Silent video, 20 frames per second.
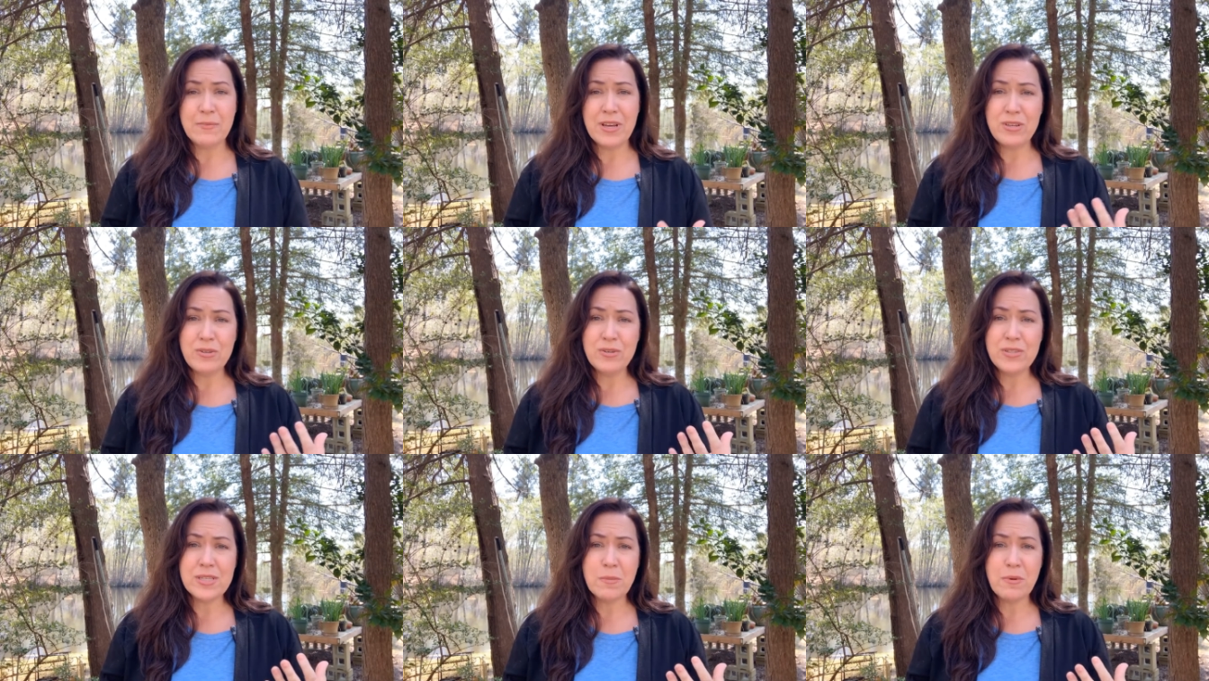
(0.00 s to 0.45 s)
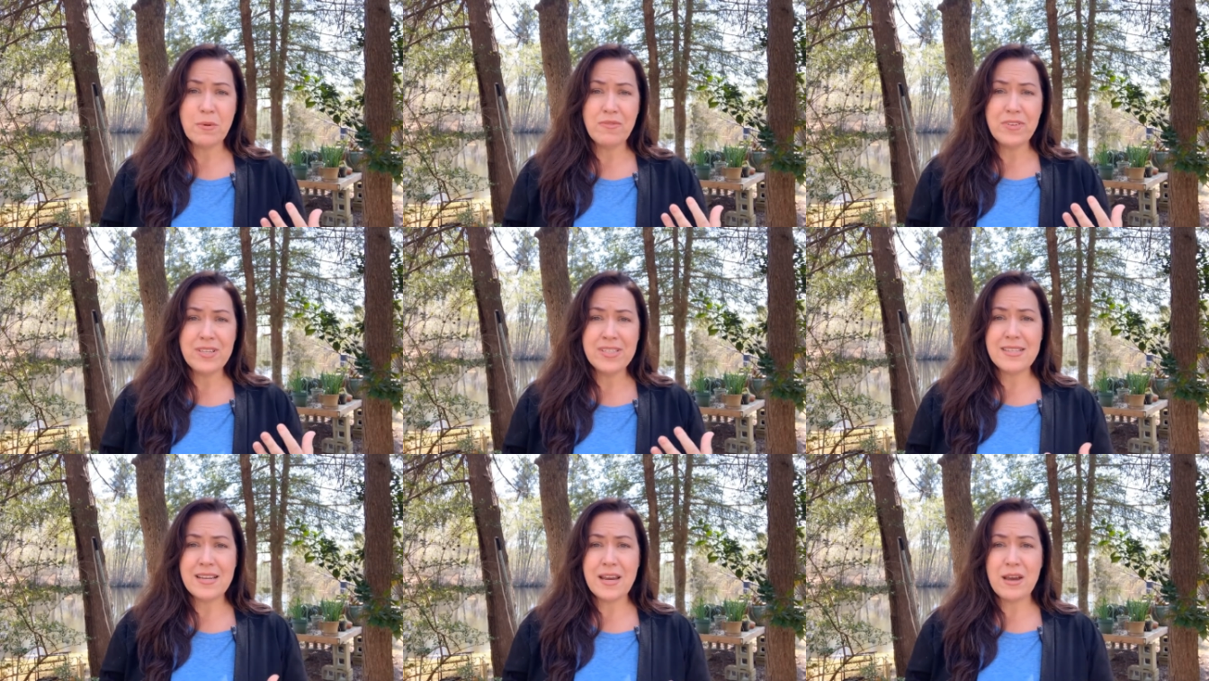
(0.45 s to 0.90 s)
I used some of
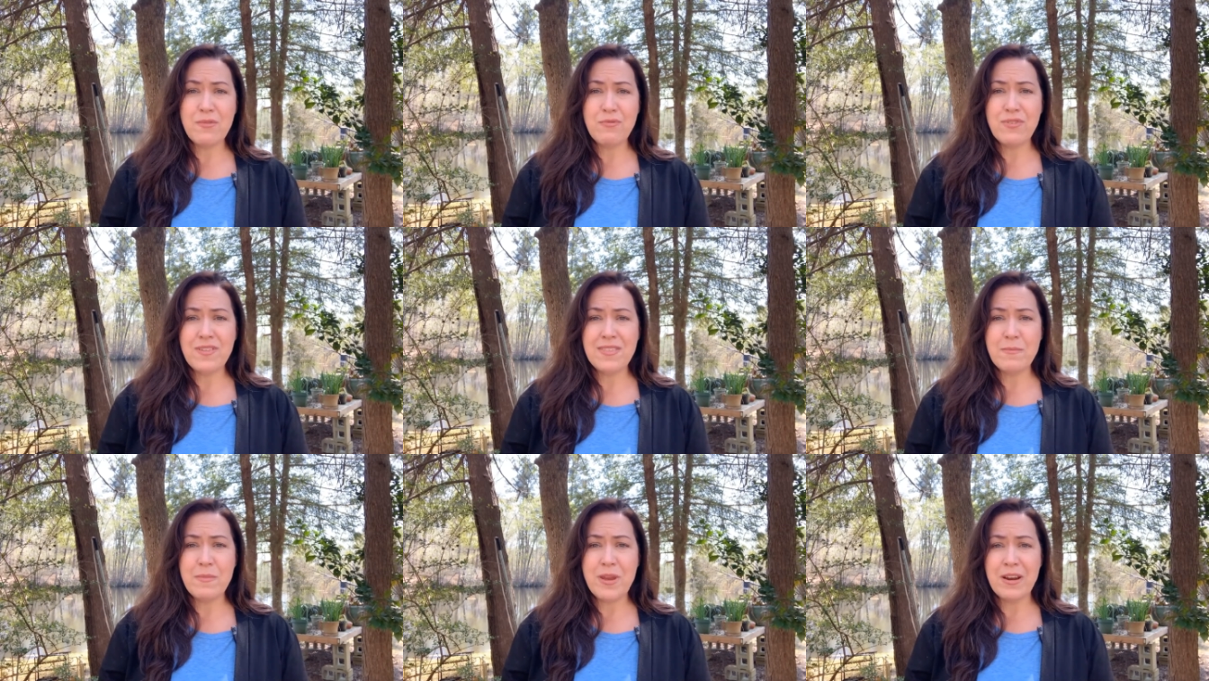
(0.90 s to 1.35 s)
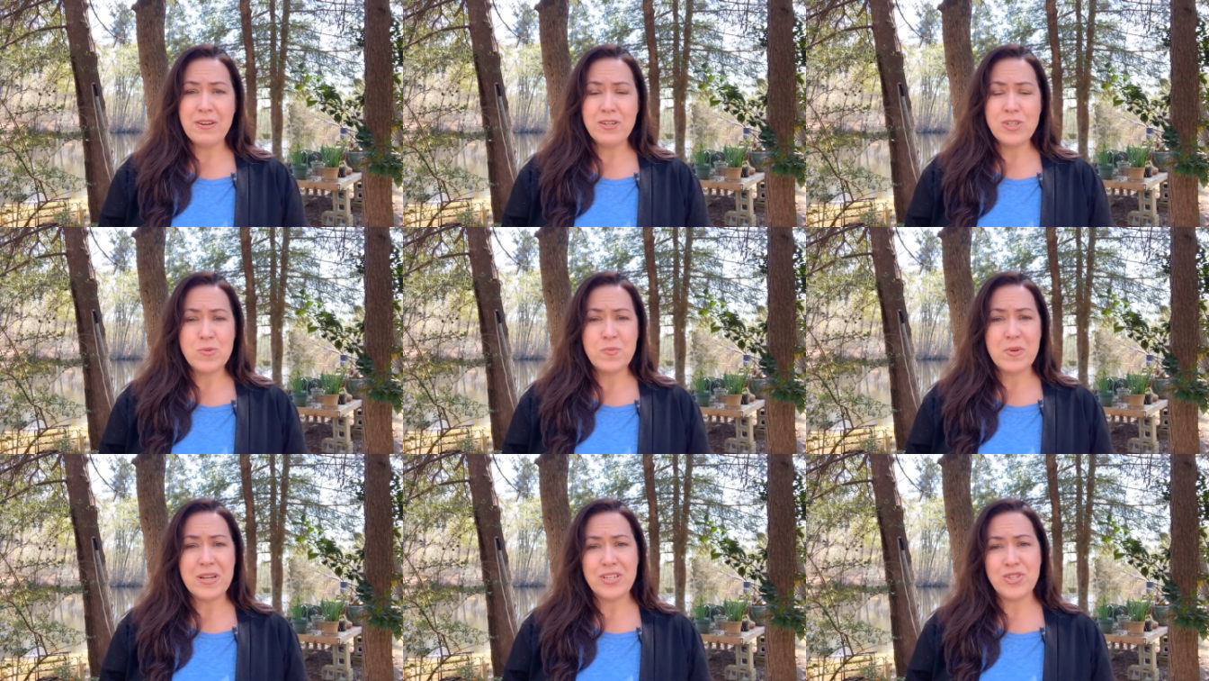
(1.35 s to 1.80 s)
his stuff in the
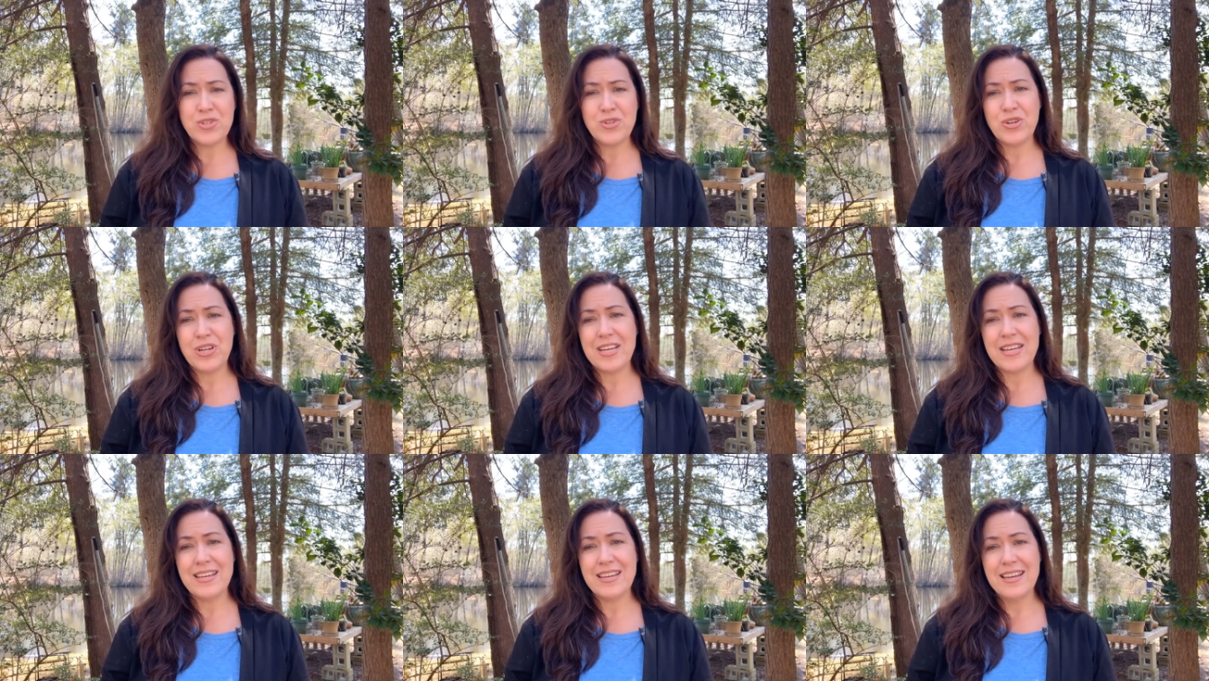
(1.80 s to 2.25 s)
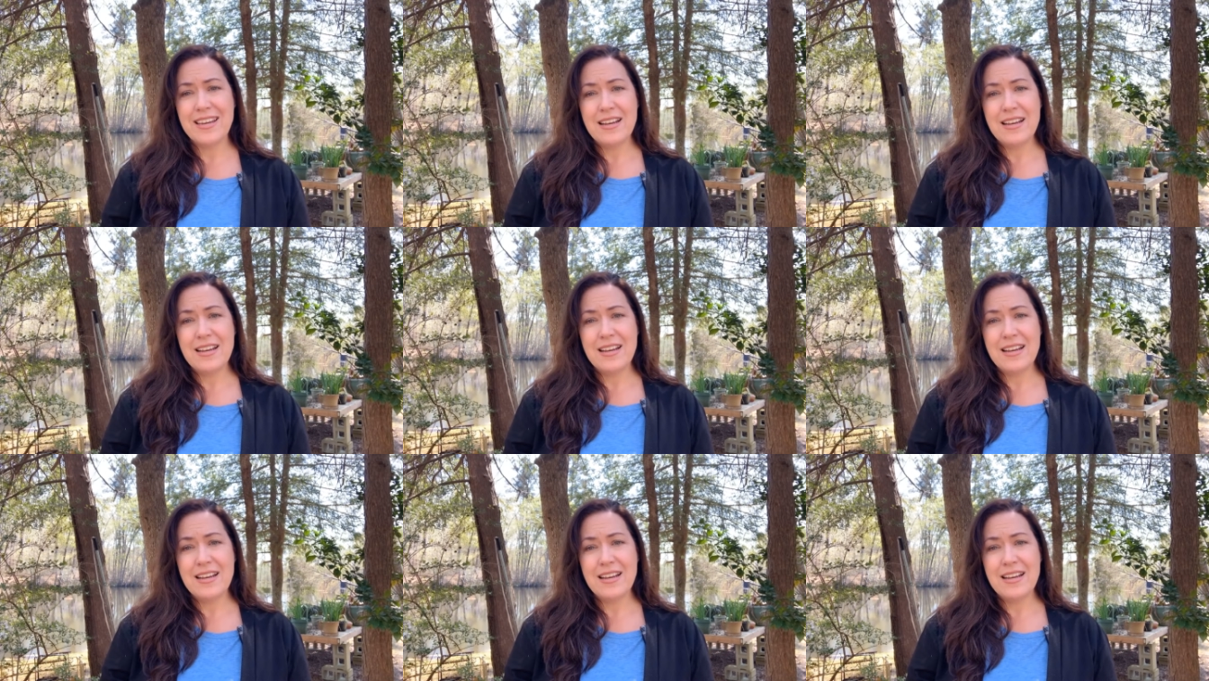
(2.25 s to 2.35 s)
marriage ministry